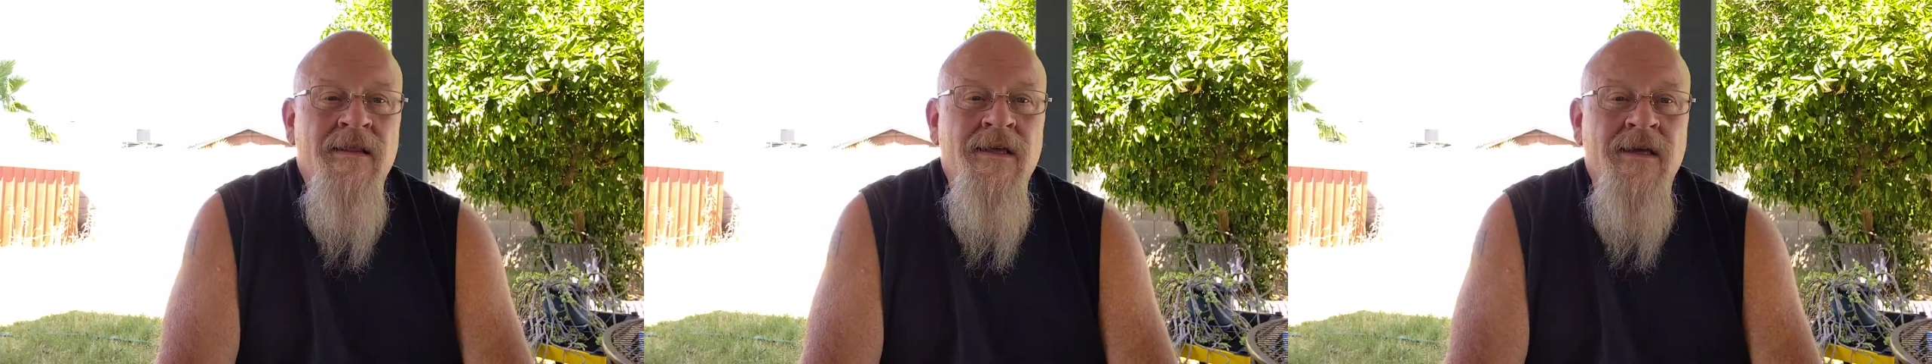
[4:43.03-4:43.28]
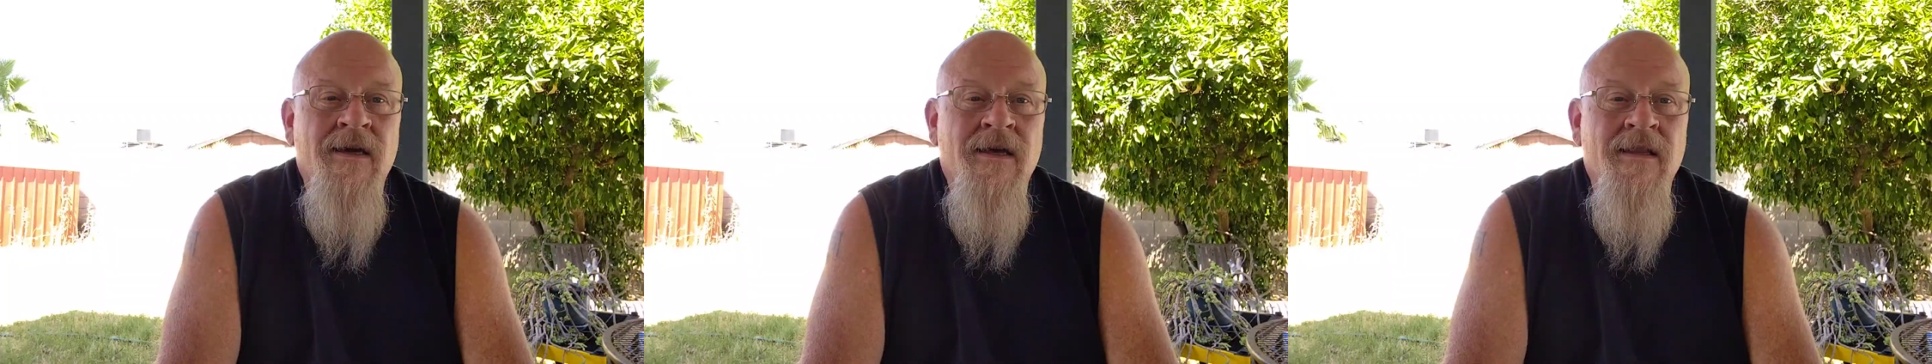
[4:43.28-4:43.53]

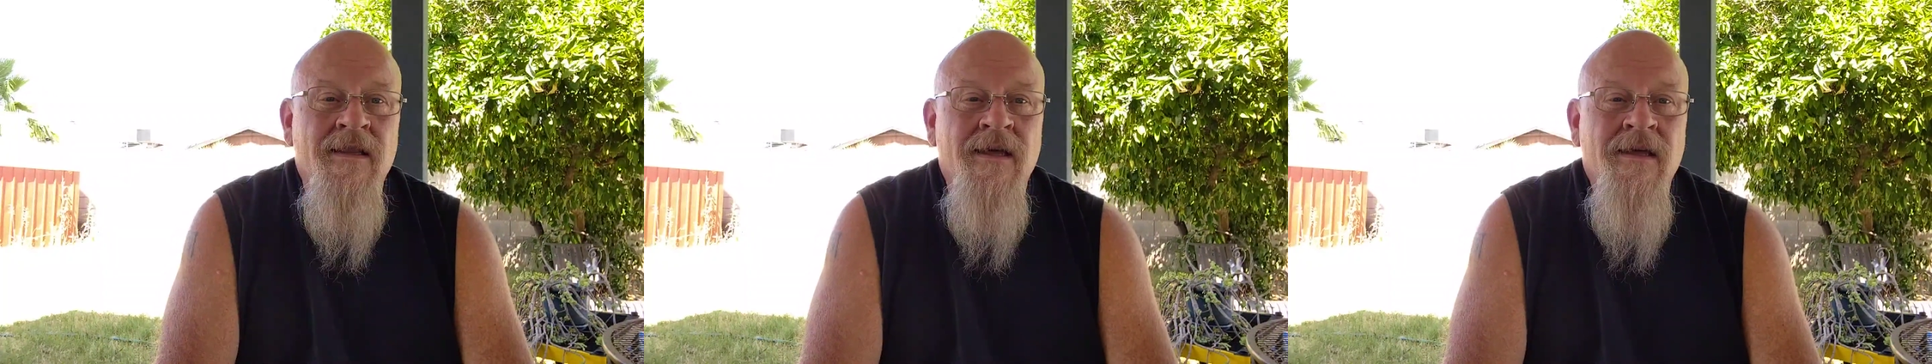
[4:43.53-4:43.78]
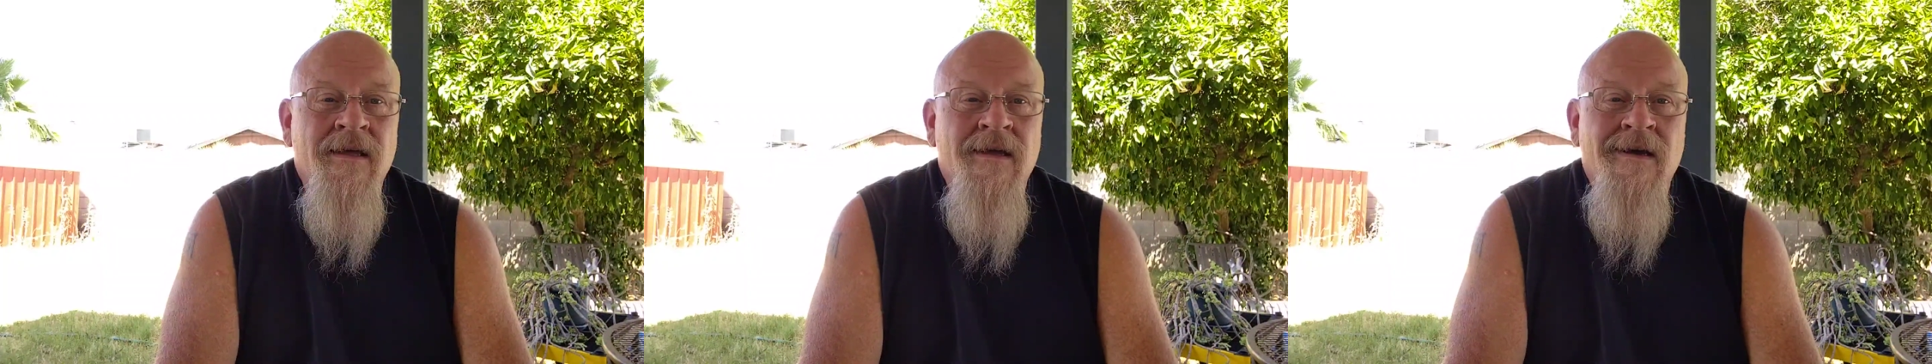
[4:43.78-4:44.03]
the
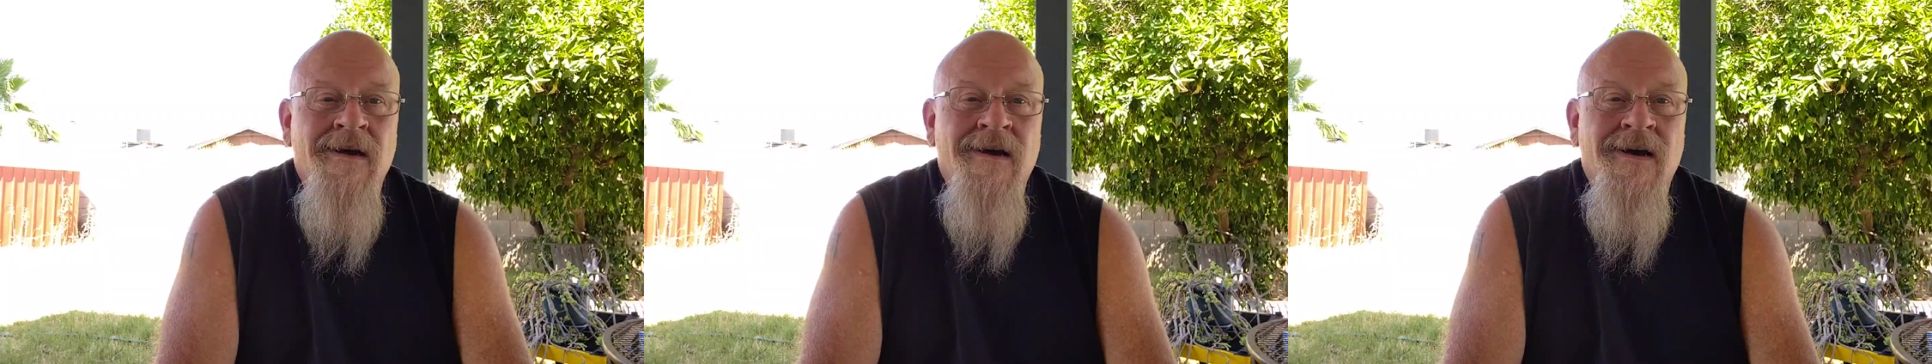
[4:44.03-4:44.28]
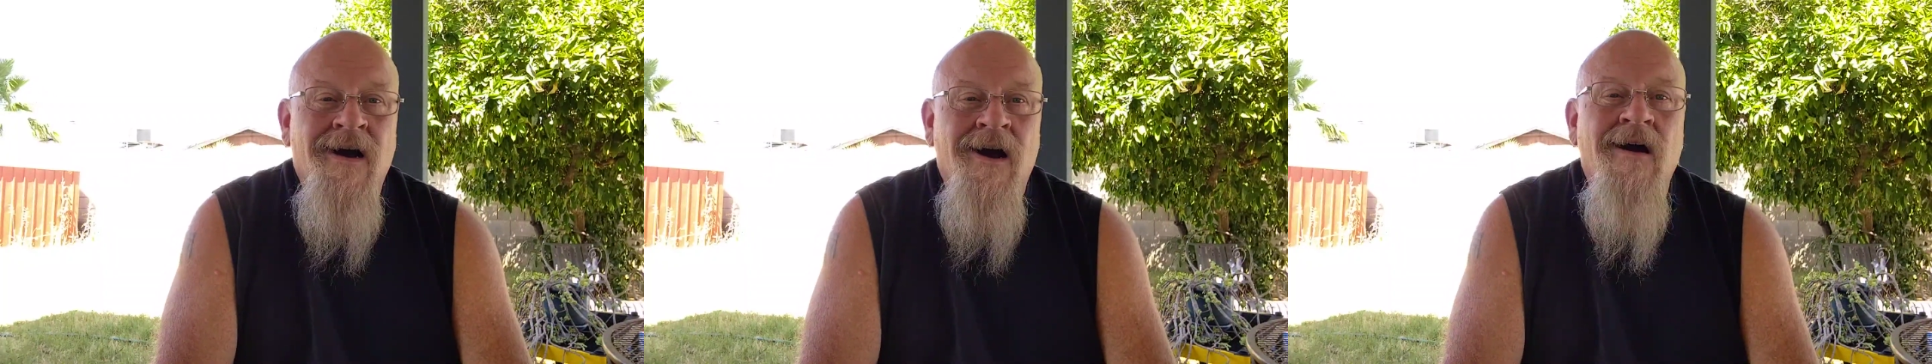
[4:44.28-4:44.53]

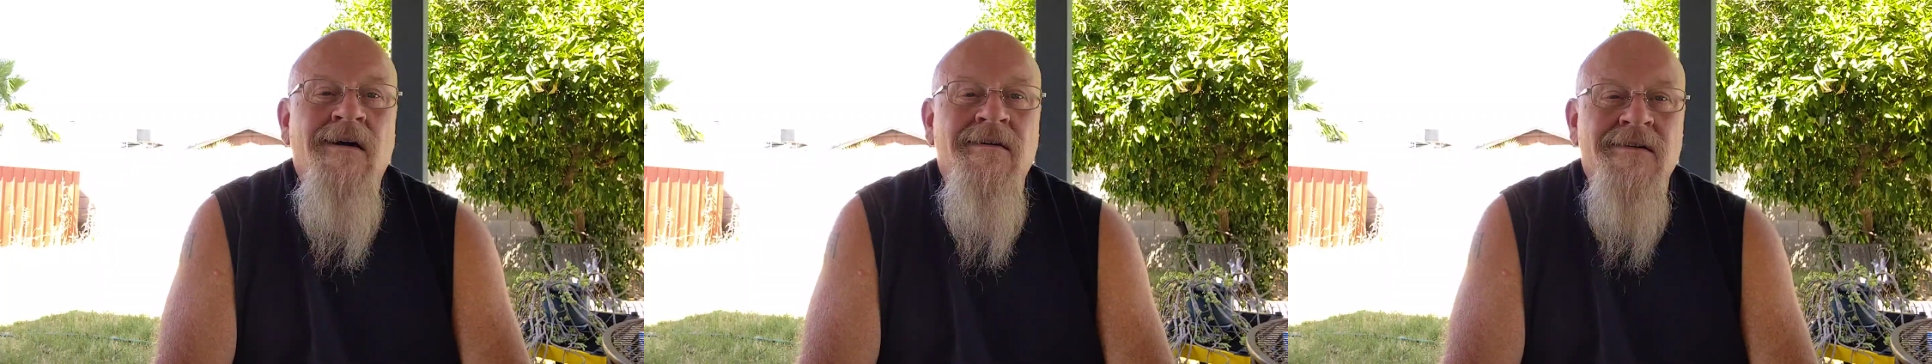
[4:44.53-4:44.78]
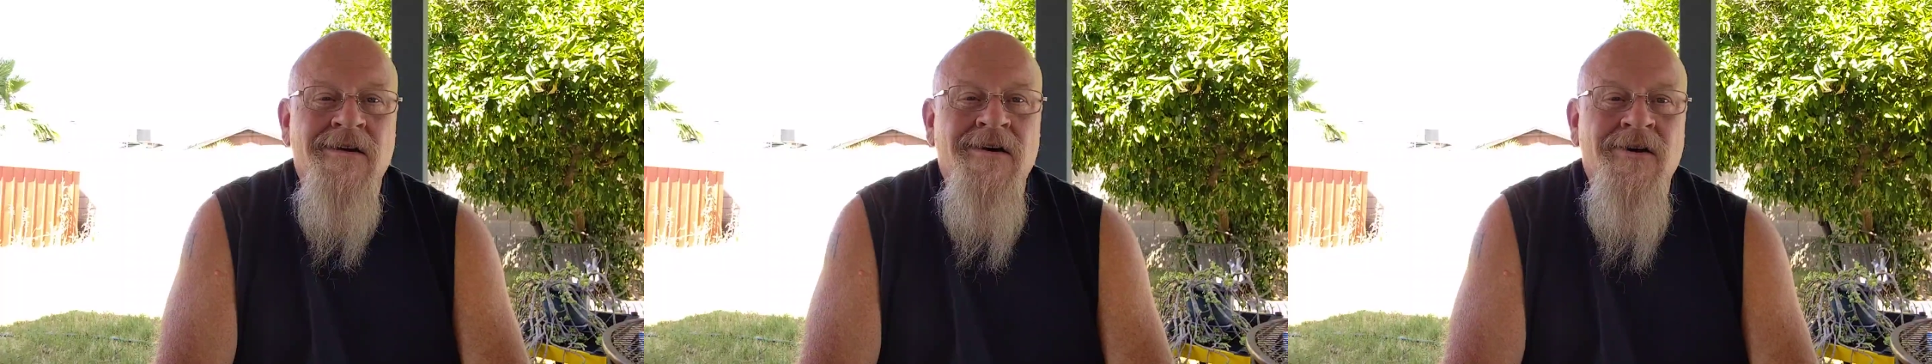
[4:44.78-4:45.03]

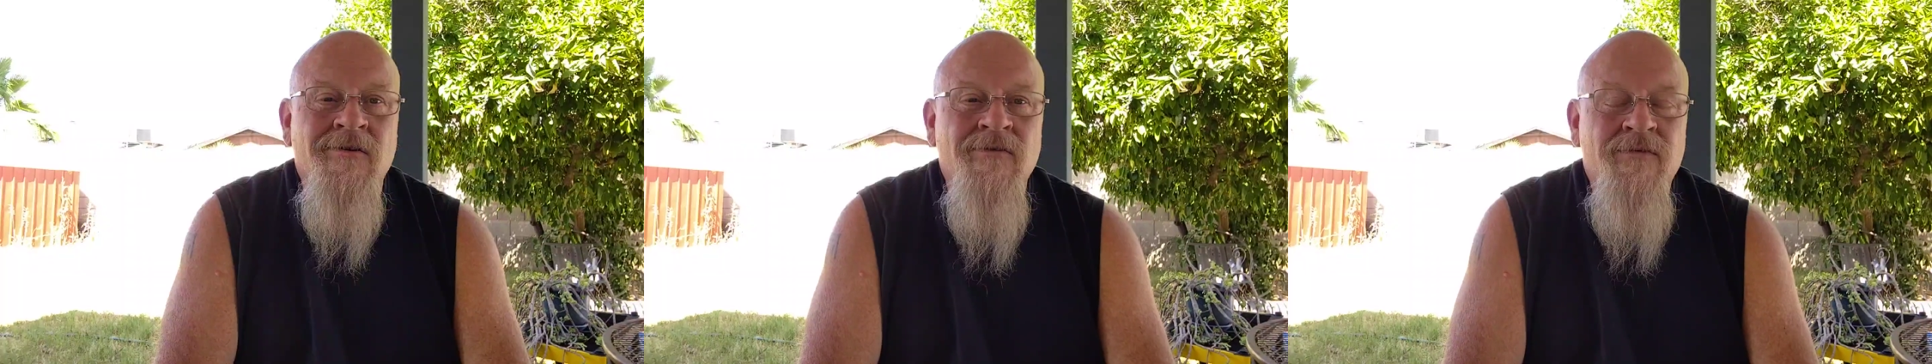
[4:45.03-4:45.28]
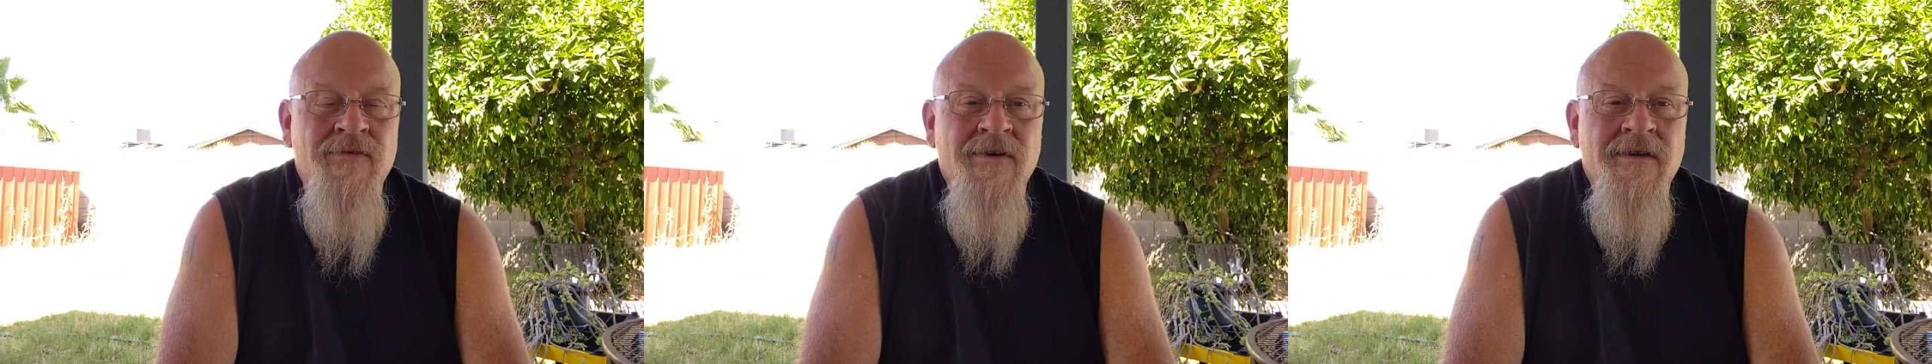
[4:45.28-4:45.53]
heart
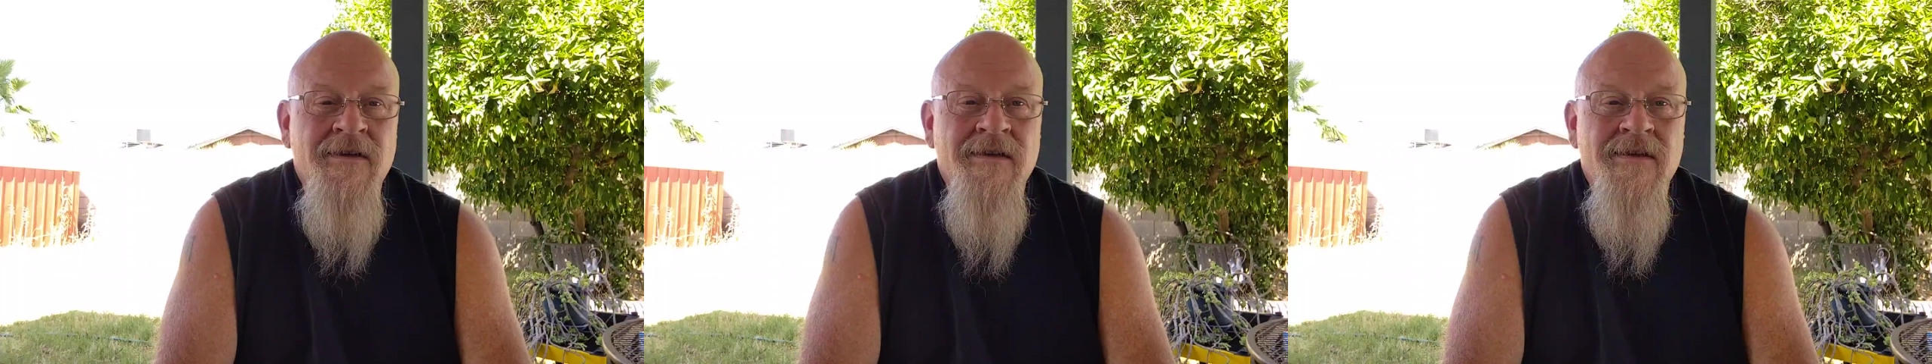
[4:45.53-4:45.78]
of